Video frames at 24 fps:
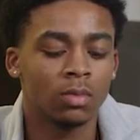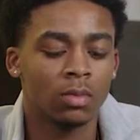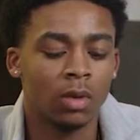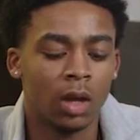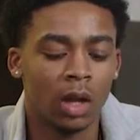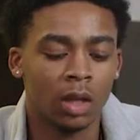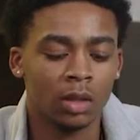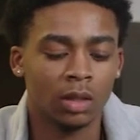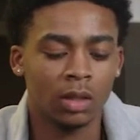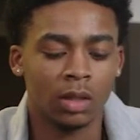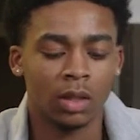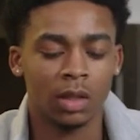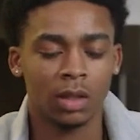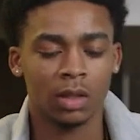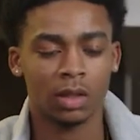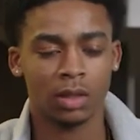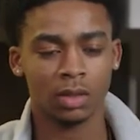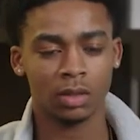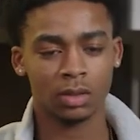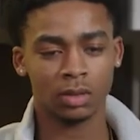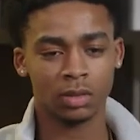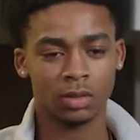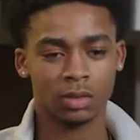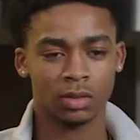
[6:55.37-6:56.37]
I
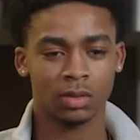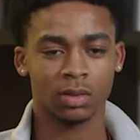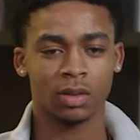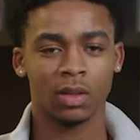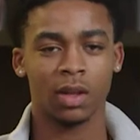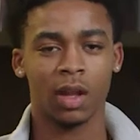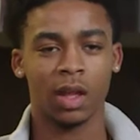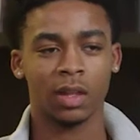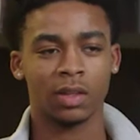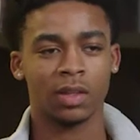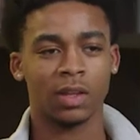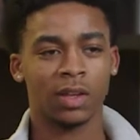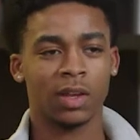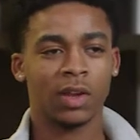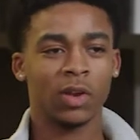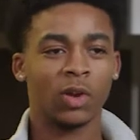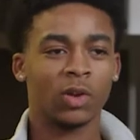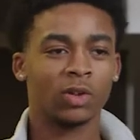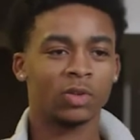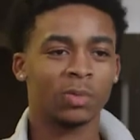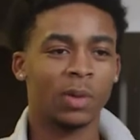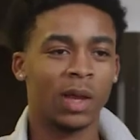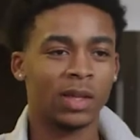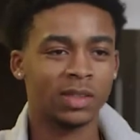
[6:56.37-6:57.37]
think it
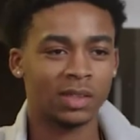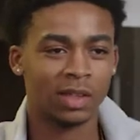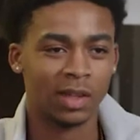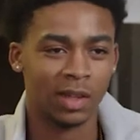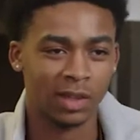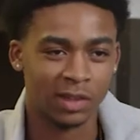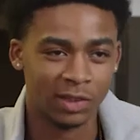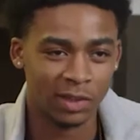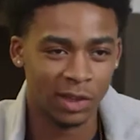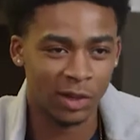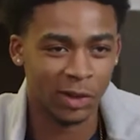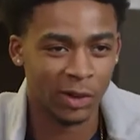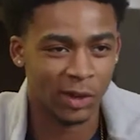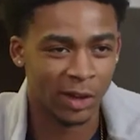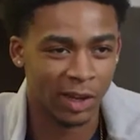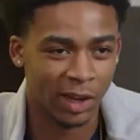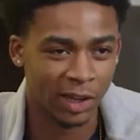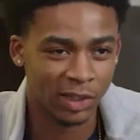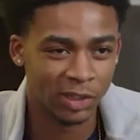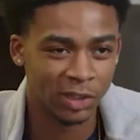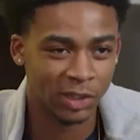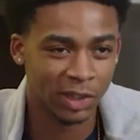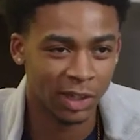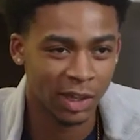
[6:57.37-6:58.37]
goes back to like
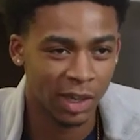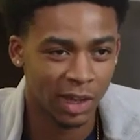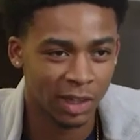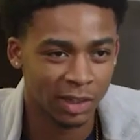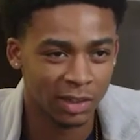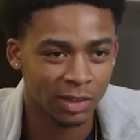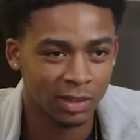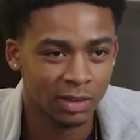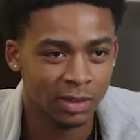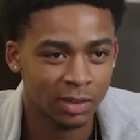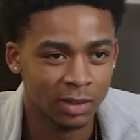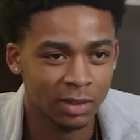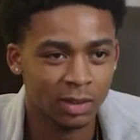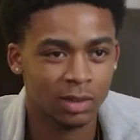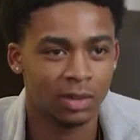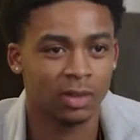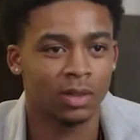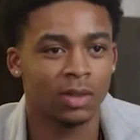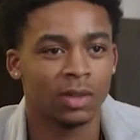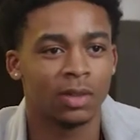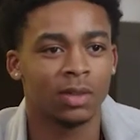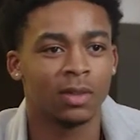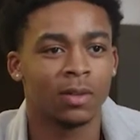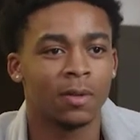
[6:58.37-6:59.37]
segregation, kind of. Wait, if we could
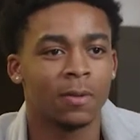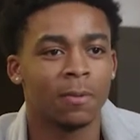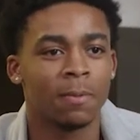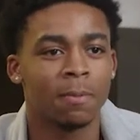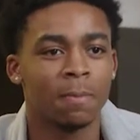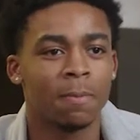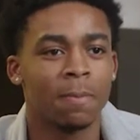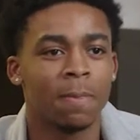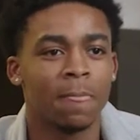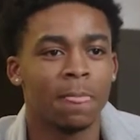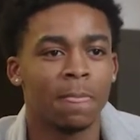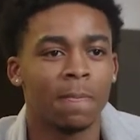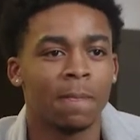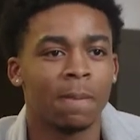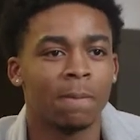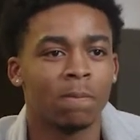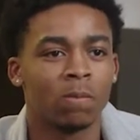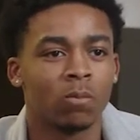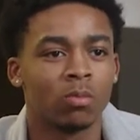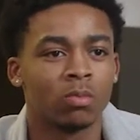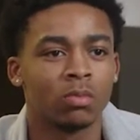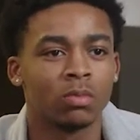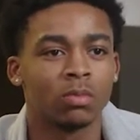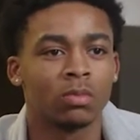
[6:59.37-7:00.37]
start over,
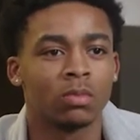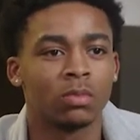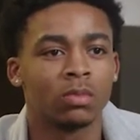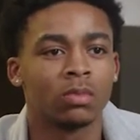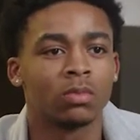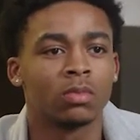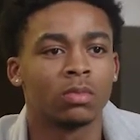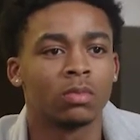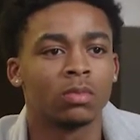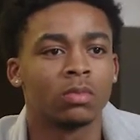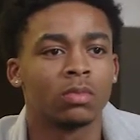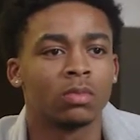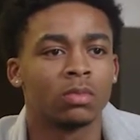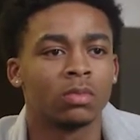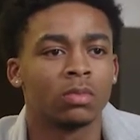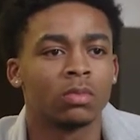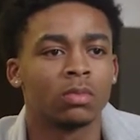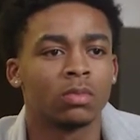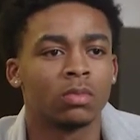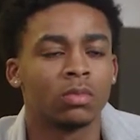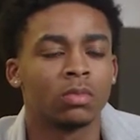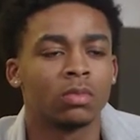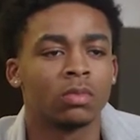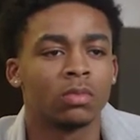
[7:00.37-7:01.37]
like
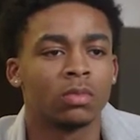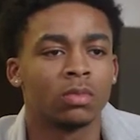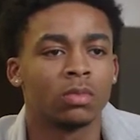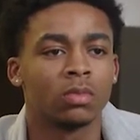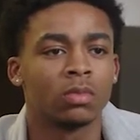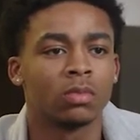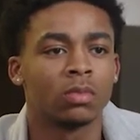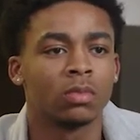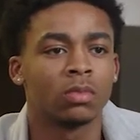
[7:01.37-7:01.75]
kind